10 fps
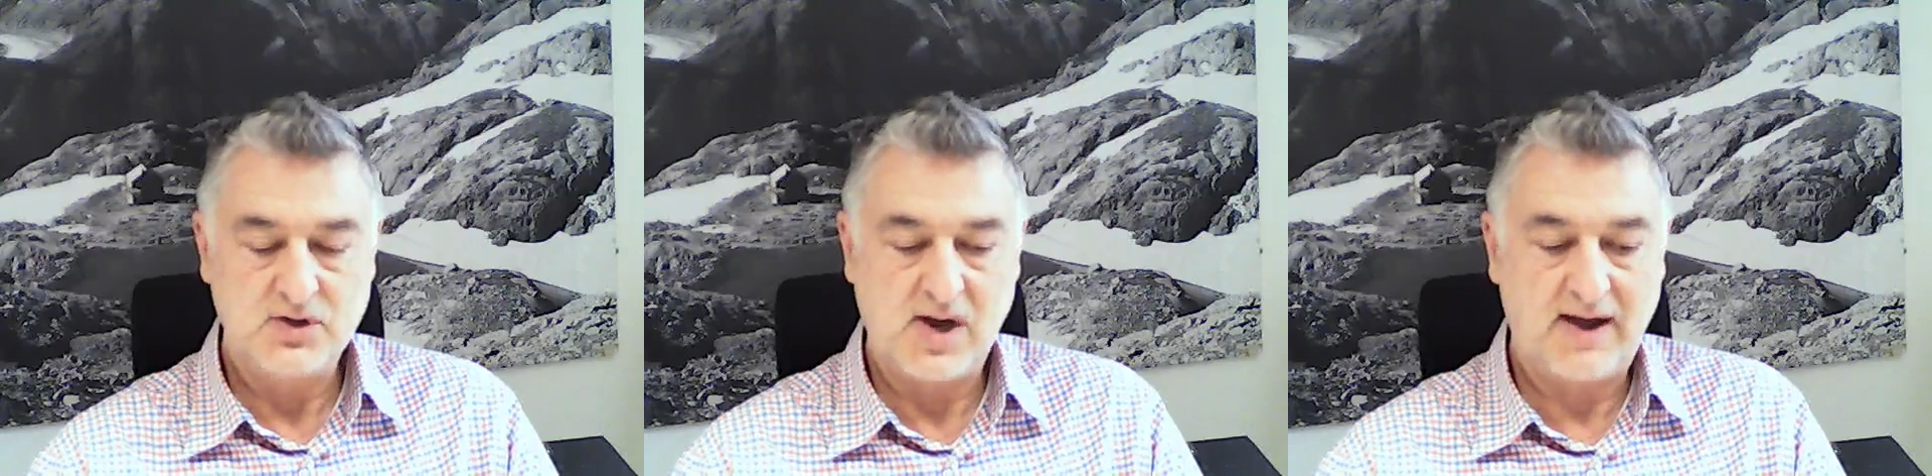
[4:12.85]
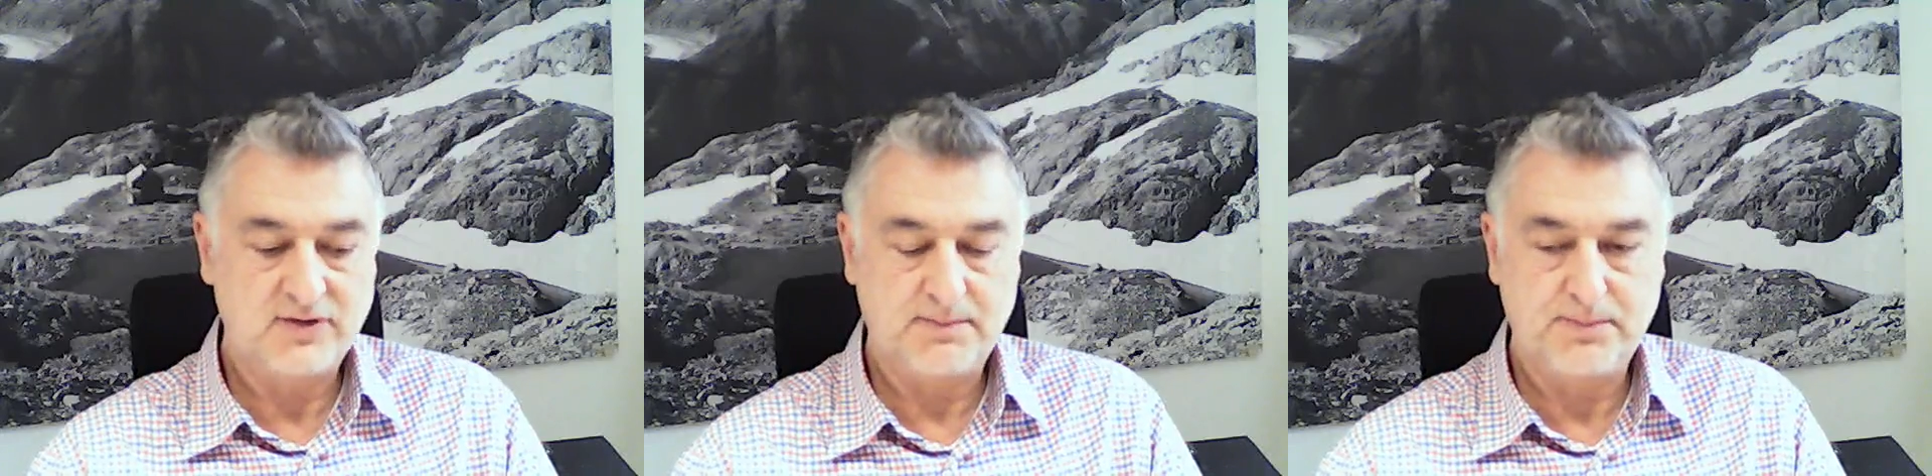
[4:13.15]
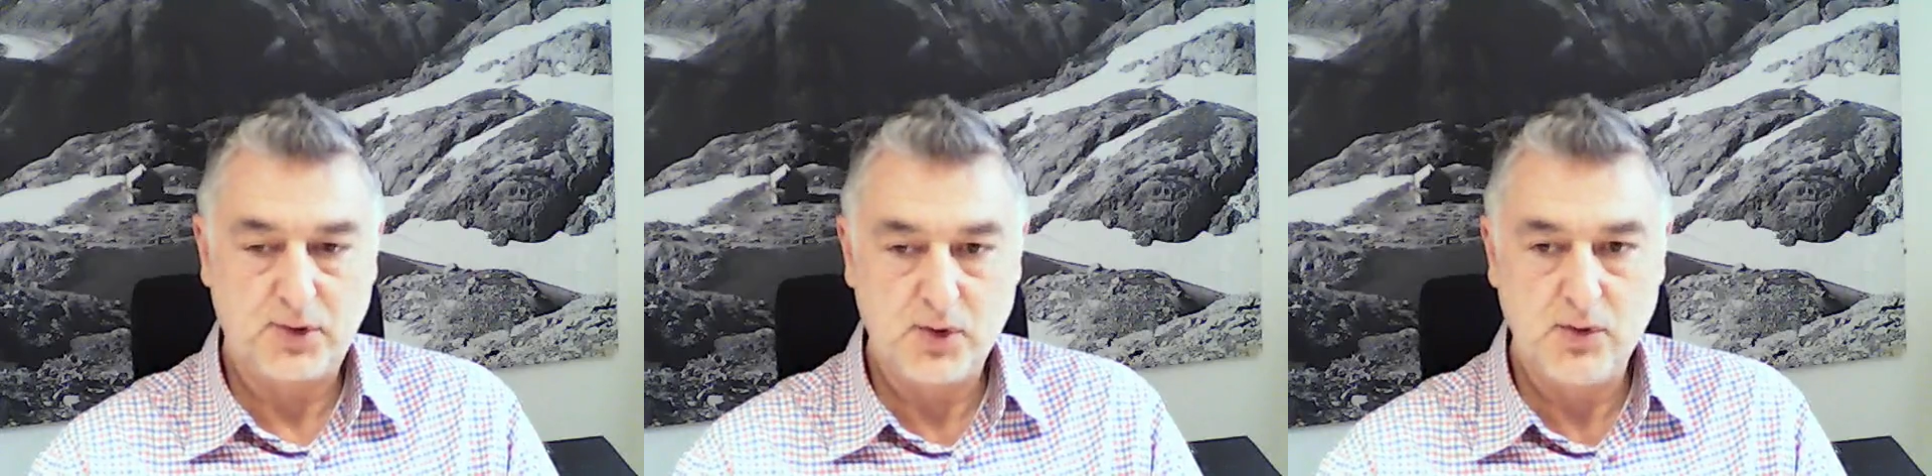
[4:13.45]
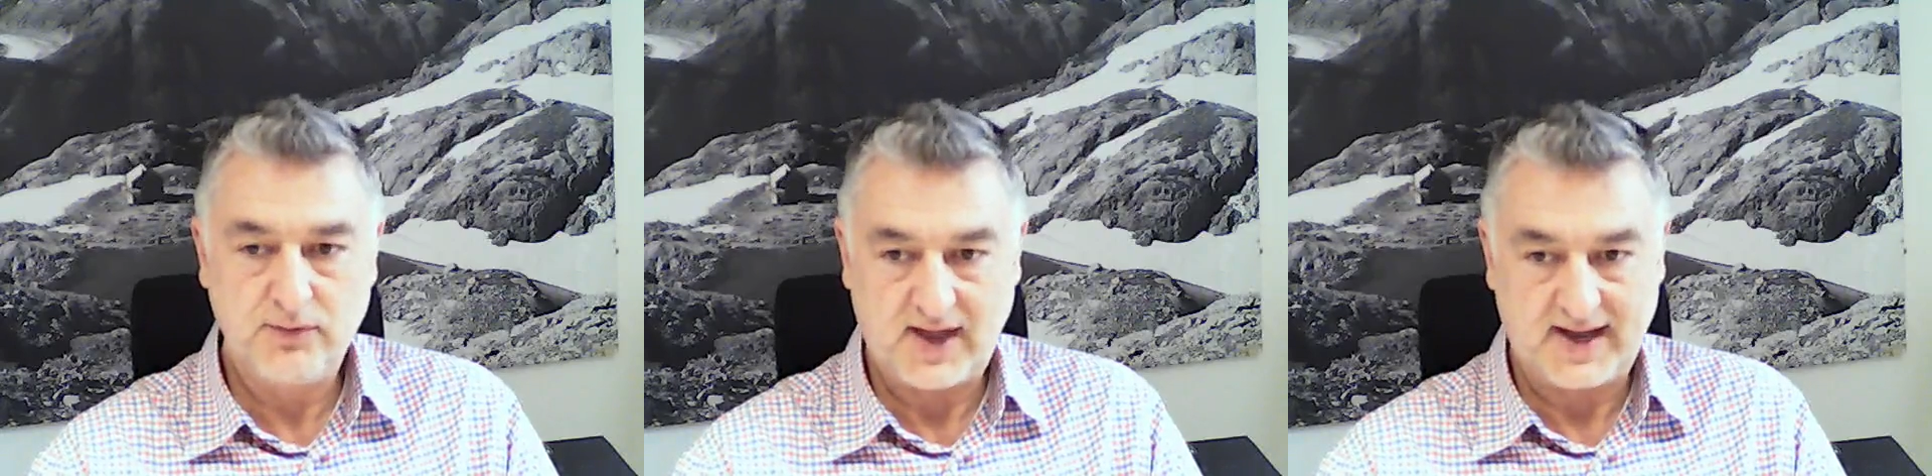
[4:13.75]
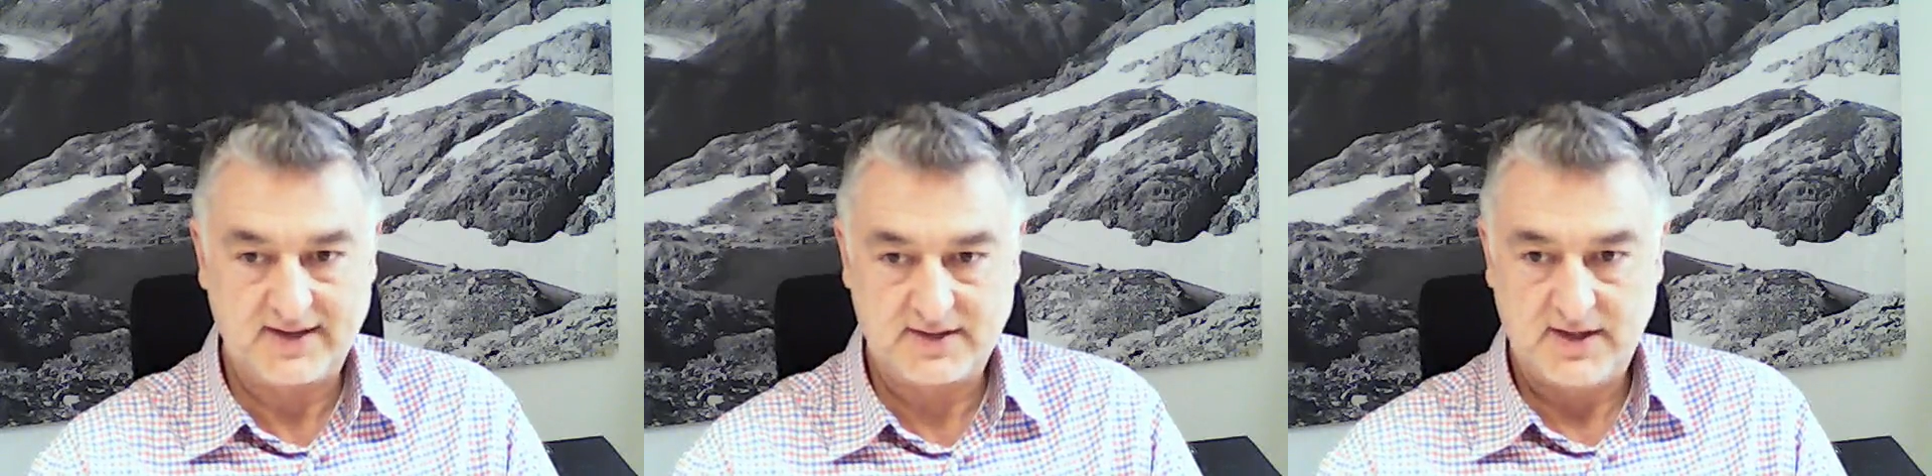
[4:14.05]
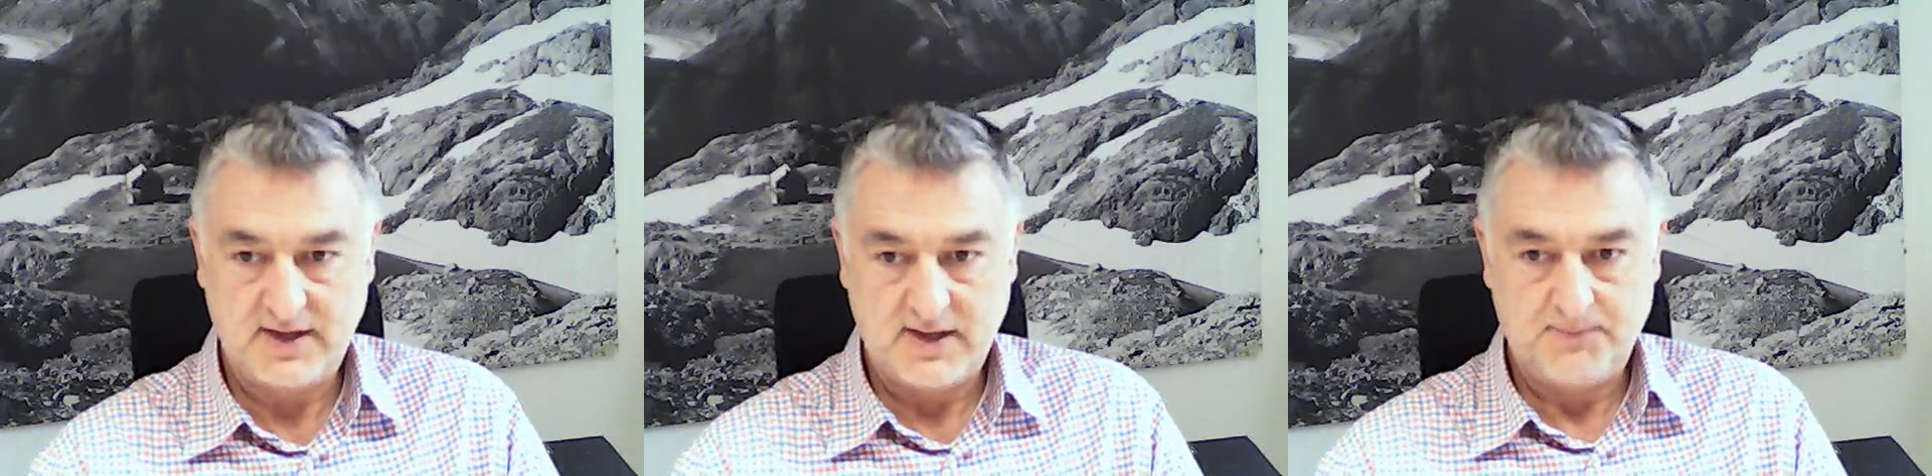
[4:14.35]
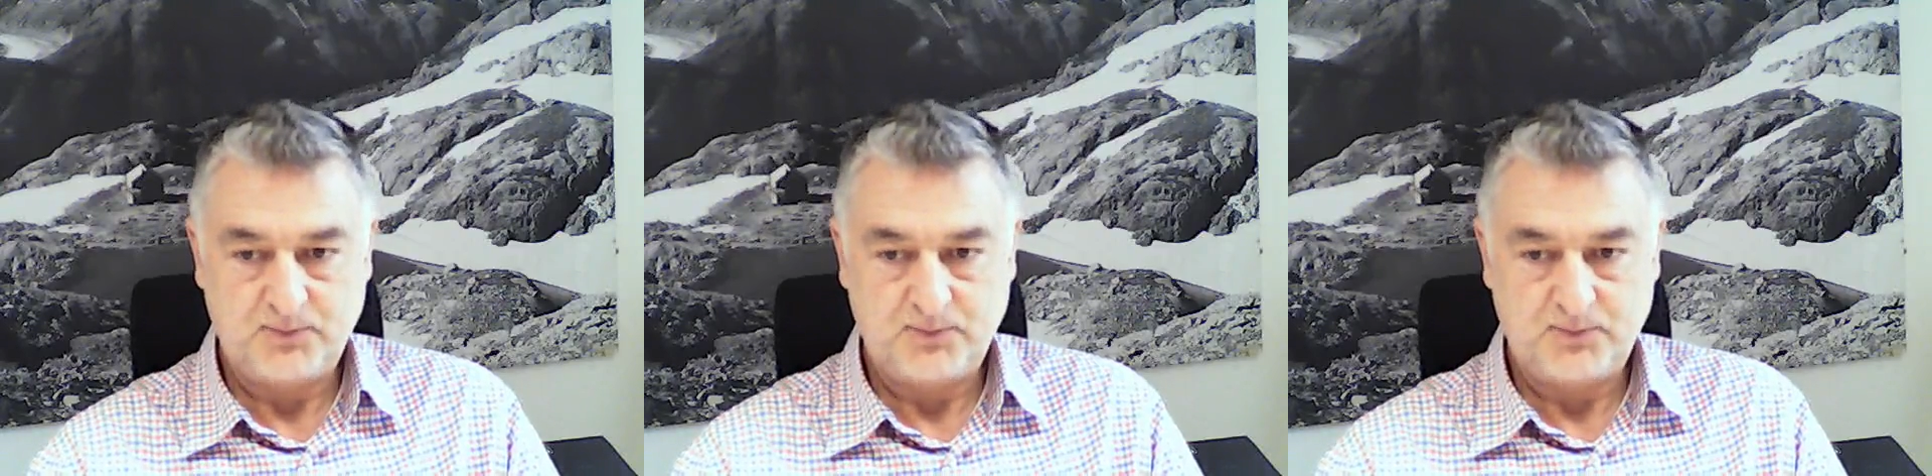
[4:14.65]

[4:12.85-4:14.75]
So you have to prove that.